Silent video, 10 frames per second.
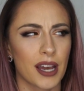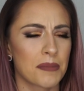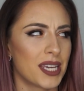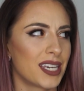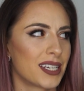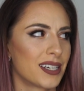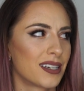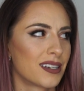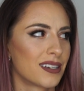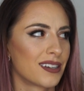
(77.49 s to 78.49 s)
I mean,
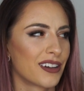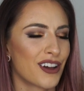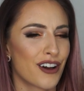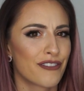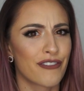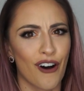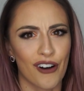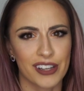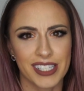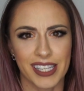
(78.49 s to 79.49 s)

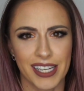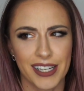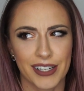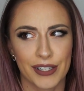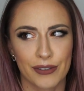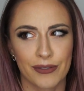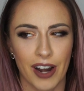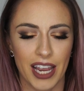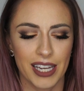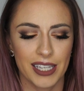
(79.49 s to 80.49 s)
fall is here,
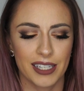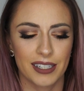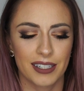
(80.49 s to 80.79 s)
right?